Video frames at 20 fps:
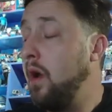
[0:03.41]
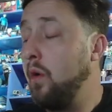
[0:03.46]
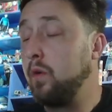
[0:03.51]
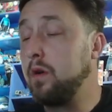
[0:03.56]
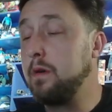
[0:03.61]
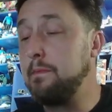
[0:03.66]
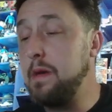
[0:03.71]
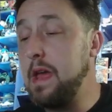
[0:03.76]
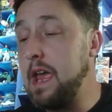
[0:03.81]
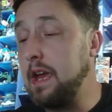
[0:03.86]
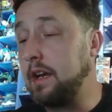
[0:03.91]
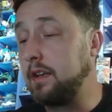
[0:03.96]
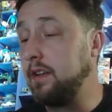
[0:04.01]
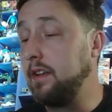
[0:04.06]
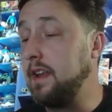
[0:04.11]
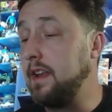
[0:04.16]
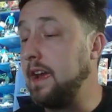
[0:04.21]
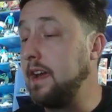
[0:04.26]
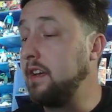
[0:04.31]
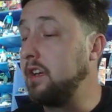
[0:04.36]
We're back
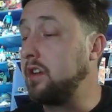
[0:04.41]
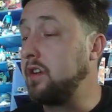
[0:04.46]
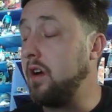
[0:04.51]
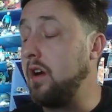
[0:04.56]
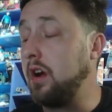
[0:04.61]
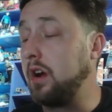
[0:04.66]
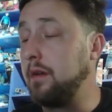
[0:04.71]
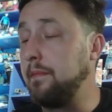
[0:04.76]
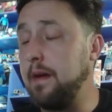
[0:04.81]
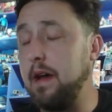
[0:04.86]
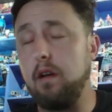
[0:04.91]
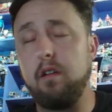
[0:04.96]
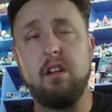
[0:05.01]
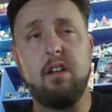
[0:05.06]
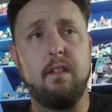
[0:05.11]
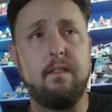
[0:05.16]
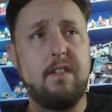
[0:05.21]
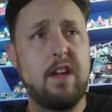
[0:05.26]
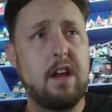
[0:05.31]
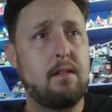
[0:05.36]
today to talk about
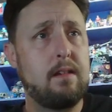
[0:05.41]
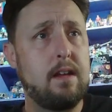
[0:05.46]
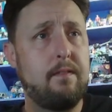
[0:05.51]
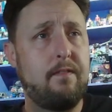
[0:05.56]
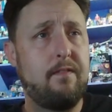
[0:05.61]
a very